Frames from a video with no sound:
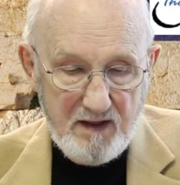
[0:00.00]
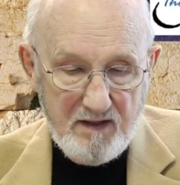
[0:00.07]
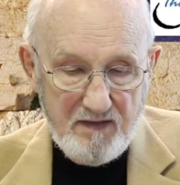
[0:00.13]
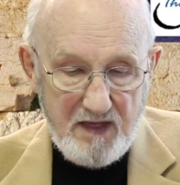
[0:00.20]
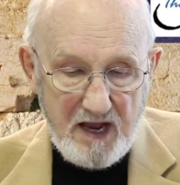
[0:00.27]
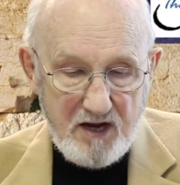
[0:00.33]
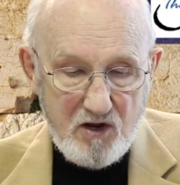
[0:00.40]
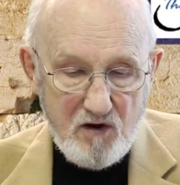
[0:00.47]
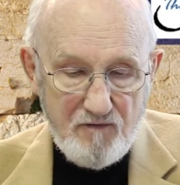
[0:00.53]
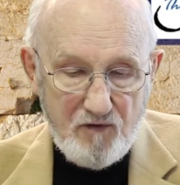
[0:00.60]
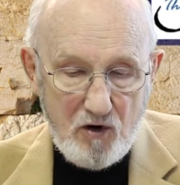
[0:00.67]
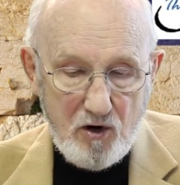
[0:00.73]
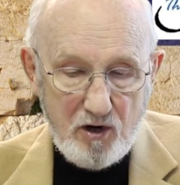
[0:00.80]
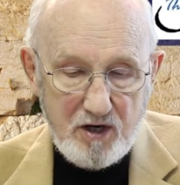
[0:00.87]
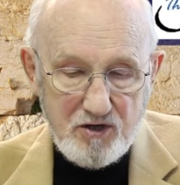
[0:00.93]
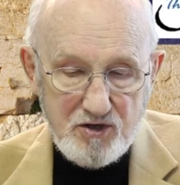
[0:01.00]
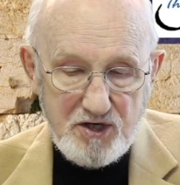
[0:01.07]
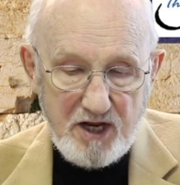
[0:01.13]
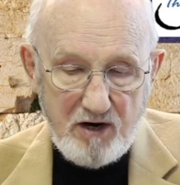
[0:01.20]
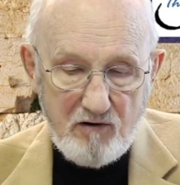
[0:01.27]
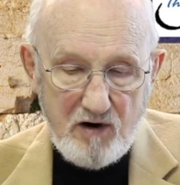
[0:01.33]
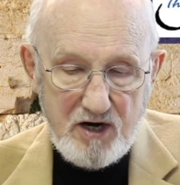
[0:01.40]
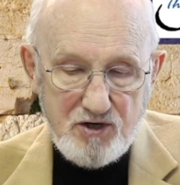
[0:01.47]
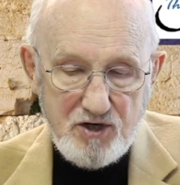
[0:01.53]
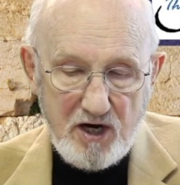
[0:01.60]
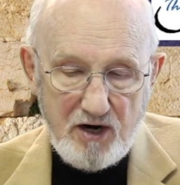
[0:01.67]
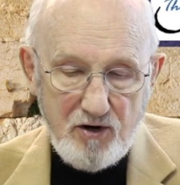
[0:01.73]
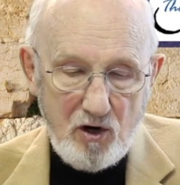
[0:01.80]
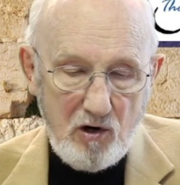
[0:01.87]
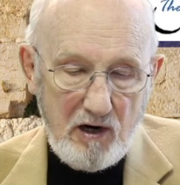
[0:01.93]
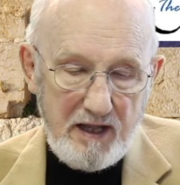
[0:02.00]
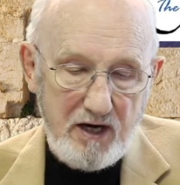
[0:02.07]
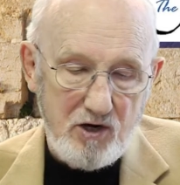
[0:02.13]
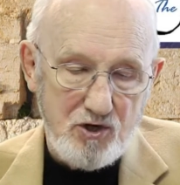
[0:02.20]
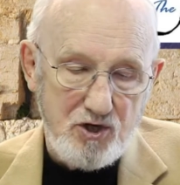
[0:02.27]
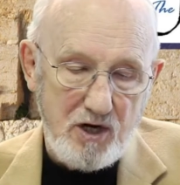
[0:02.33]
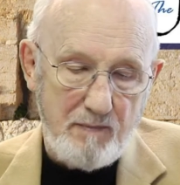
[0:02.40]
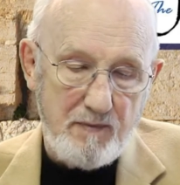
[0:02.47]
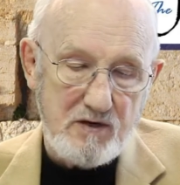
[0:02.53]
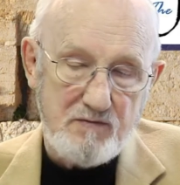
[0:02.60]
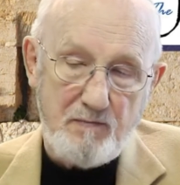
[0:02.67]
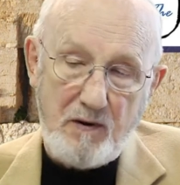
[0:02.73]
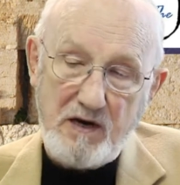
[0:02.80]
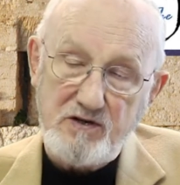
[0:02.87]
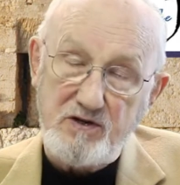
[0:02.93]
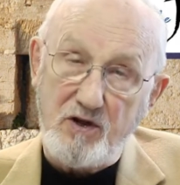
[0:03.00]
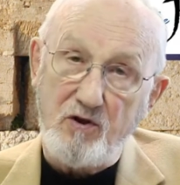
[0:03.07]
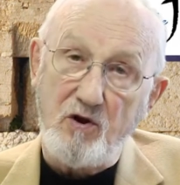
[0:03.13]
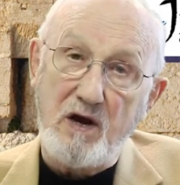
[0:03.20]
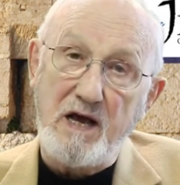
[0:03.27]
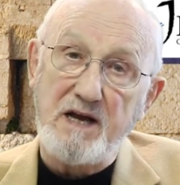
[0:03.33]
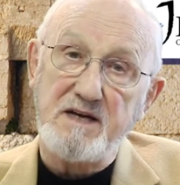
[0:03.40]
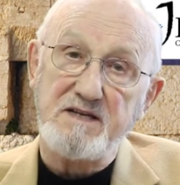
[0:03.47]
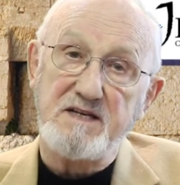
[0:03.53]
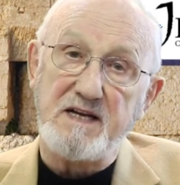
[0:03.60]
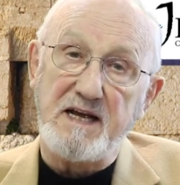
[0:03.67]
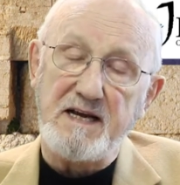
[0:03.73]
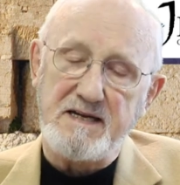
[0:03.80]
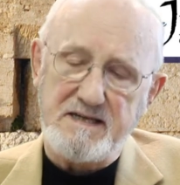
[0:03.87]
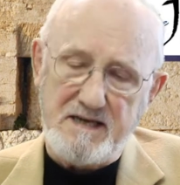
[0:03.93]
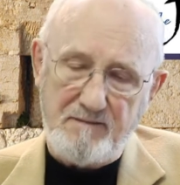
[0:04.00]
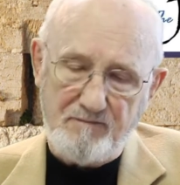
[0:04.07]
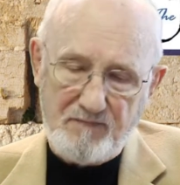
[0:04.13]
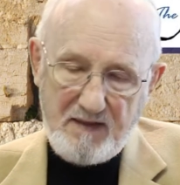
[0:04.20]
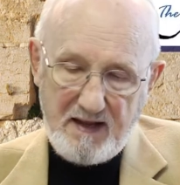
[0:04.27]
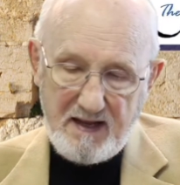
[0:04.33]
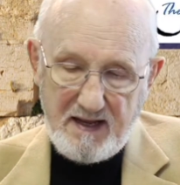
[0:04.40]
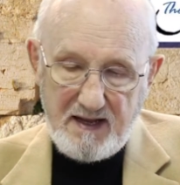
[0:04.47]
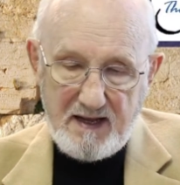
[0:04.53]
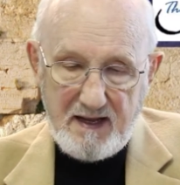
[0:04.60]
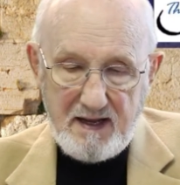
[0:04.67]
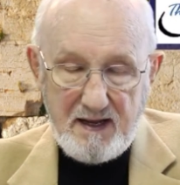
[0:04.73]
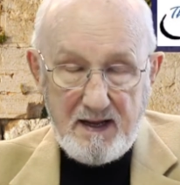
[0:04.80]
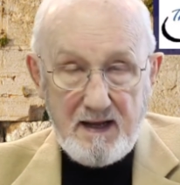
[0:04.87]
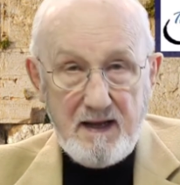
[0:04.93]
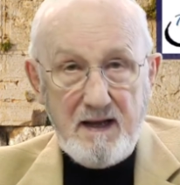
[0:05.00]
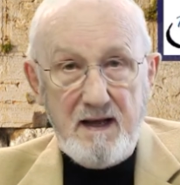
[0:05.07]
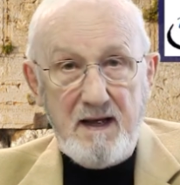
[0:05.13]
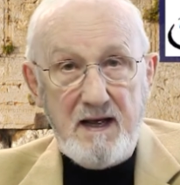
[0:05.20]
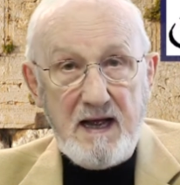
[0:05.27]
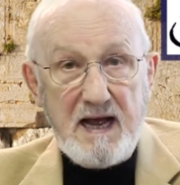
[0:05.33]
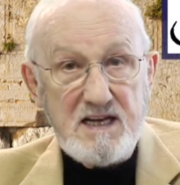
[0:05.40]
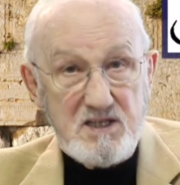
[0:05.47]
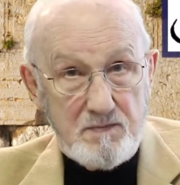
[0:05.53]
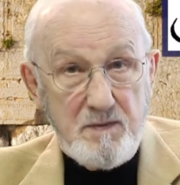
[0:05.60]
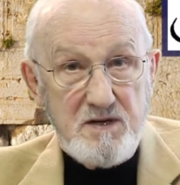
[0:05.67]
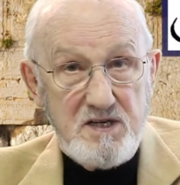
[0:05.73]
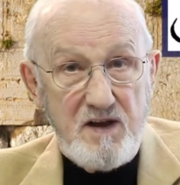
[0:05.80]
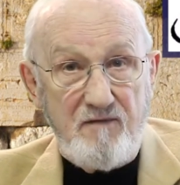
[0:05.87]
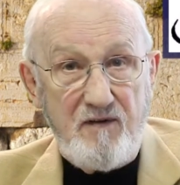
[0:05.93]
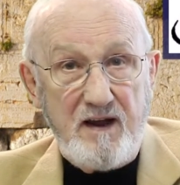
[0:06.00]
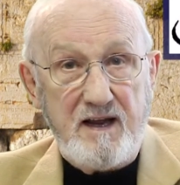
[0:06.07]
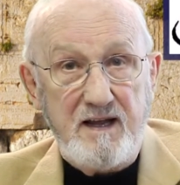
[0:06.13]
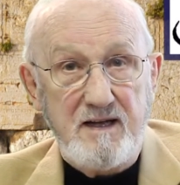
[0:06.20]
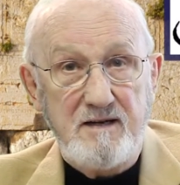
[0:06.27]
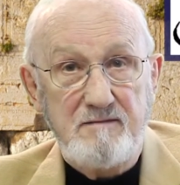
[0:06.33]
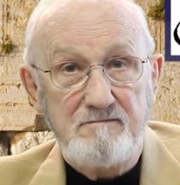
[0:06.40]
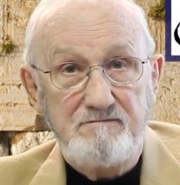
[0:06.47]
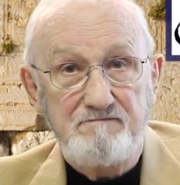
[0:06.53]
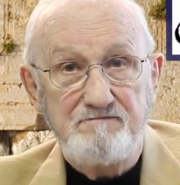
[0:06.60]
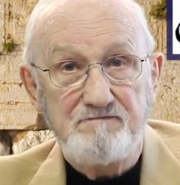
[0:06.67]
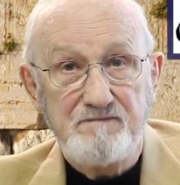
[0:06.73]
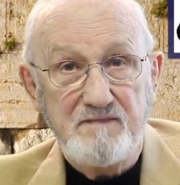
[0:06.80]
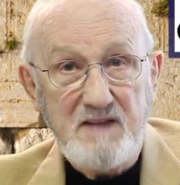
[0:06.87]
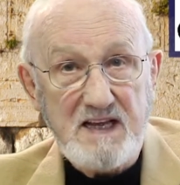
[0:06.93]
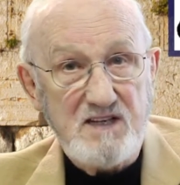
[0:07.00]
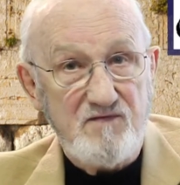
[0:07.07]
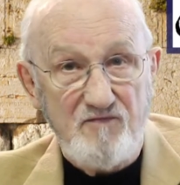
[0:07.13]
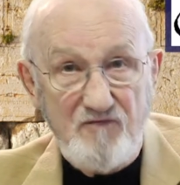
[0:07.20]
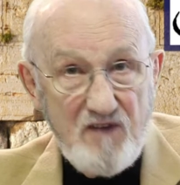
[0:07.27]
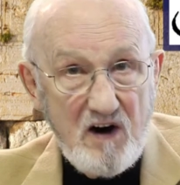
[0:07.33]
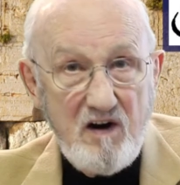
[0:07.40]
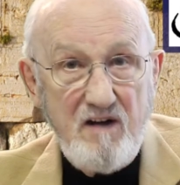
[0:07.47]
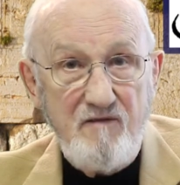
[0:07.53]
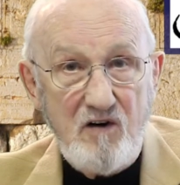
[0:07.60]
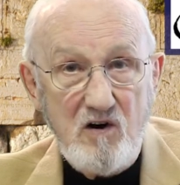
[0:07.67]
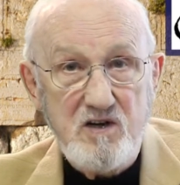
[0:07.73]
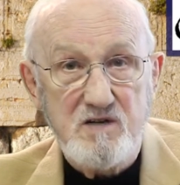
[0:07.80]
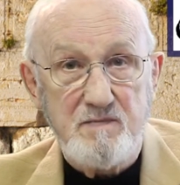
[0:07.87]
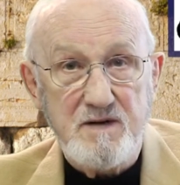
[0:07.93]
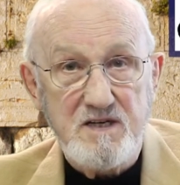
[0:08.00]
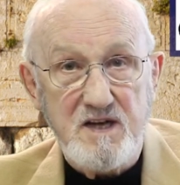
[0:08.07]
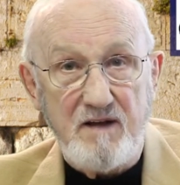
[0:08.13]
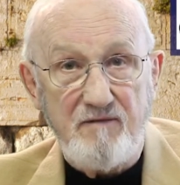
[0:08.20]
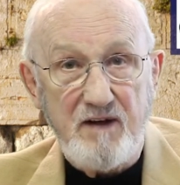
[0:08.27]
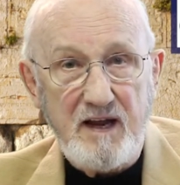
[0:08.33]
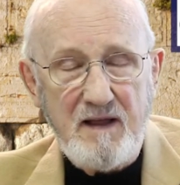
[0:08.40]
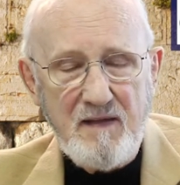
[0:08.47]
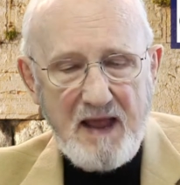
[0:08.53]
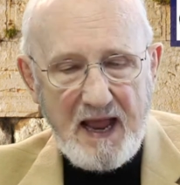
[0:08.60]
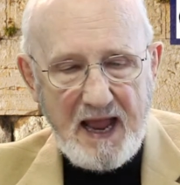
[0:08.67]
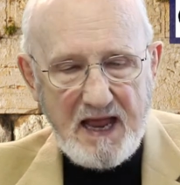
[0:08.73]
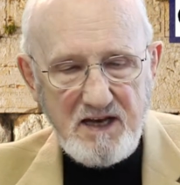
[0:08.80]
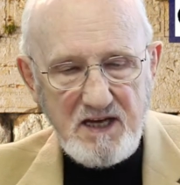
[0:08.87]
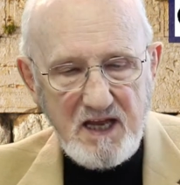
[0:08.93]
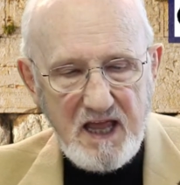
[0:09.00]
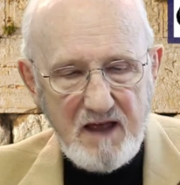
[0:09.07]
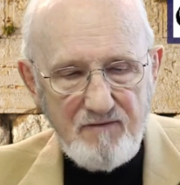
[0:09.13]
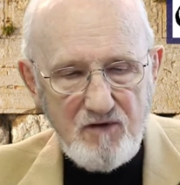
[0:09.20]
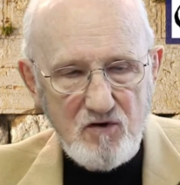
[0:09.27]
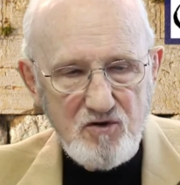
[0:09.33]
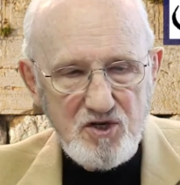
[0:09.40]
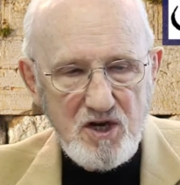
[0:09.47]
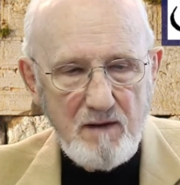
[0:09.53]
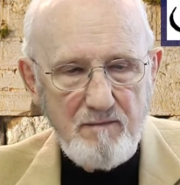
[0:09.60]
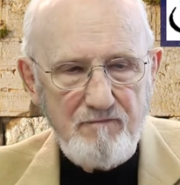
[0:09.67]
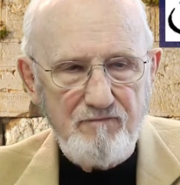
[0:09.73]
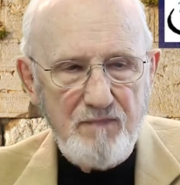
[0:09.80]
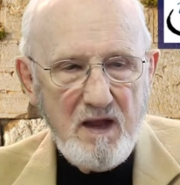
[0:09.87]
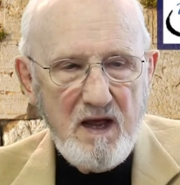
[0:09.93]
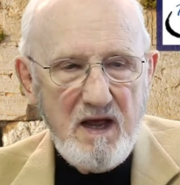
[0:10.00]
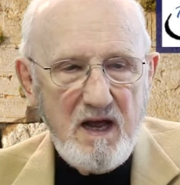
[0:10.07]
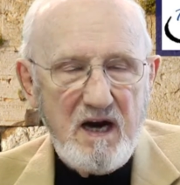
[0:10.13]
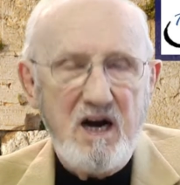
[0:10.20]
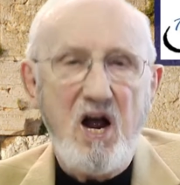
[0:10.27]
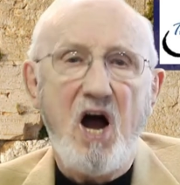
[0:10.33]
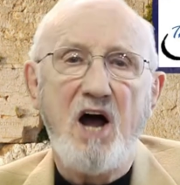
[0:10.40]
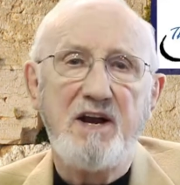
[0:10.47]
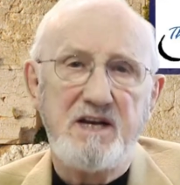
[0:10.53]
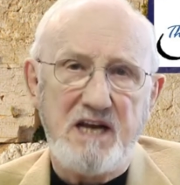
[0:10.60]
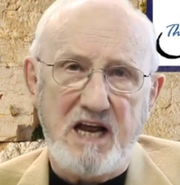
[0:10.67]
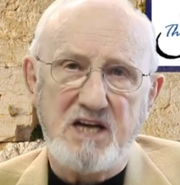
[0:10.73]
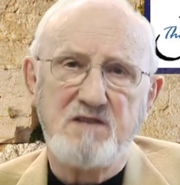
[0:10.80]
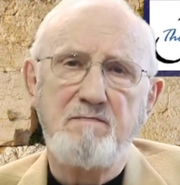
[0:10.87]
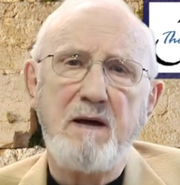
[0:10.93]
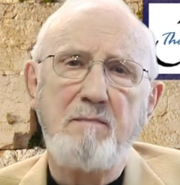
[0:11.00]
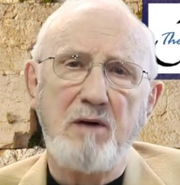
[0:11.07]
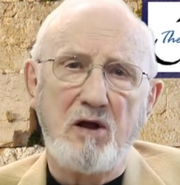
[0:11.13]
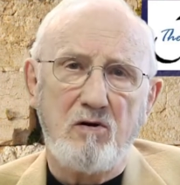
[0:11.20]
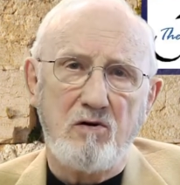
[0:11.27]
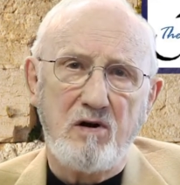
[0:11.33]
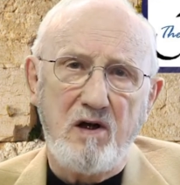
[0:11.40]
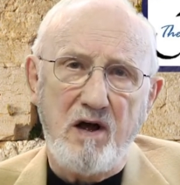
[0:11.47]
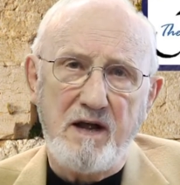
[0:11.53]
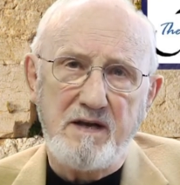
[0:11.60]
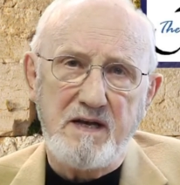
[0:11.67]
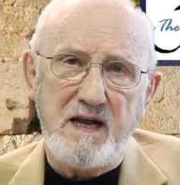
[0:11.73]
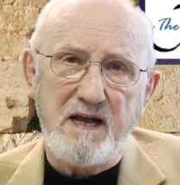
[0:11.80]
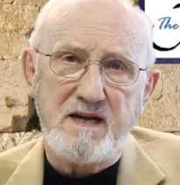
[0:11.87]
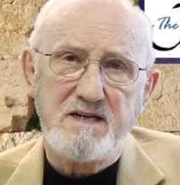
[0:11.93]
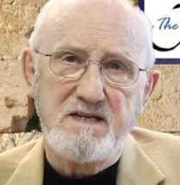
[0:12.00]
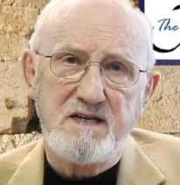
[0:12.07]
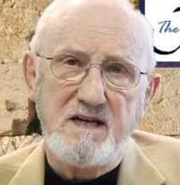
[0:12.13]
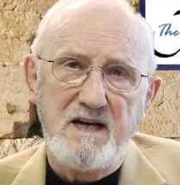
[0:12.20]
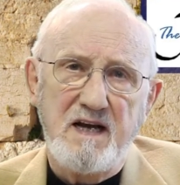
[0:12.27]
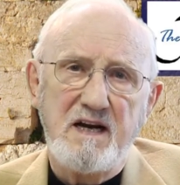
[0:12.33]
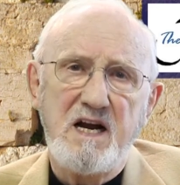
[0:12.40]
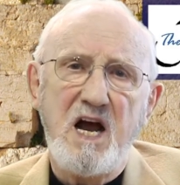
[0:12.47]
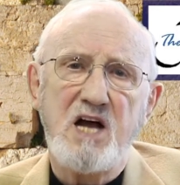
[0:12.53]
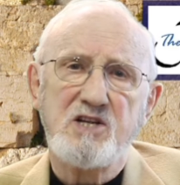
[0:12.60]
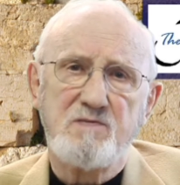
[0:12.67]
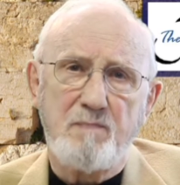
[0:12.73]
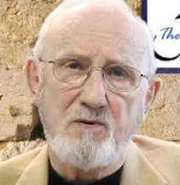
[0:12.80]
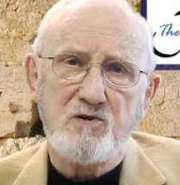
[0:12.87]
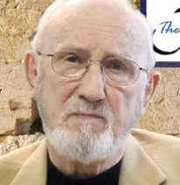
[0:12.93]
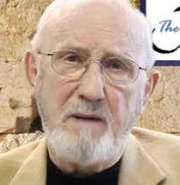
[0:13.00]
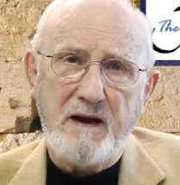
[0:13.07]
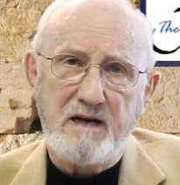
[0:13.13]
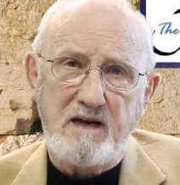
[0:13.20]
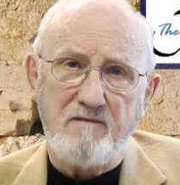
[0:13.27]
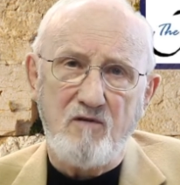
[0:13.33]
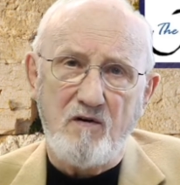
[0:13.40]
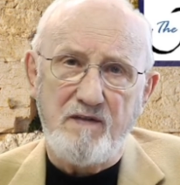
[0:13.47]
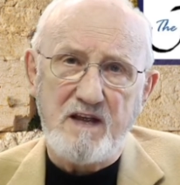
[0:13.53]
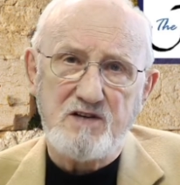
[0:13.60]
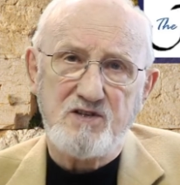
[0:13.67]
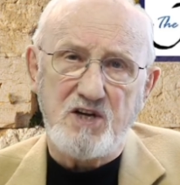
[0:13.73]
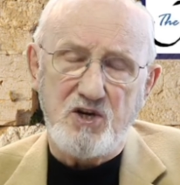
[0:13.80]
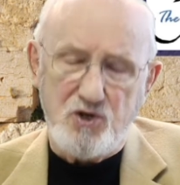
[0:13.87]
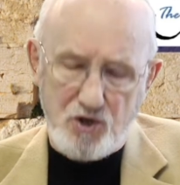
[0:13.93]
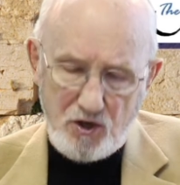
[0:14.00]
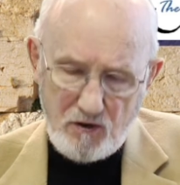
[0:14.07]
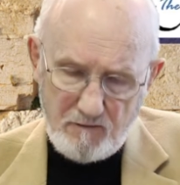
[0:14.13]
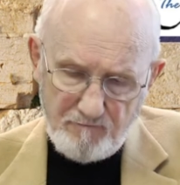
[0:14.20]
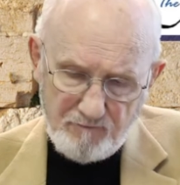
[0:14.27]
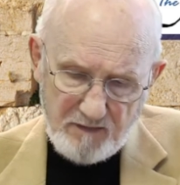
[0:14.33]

Thank you for your consideration and your leadership as President of the United States." That's specific. That's very, very specific. And to give you some context, biblical context, God's perspective on this issue.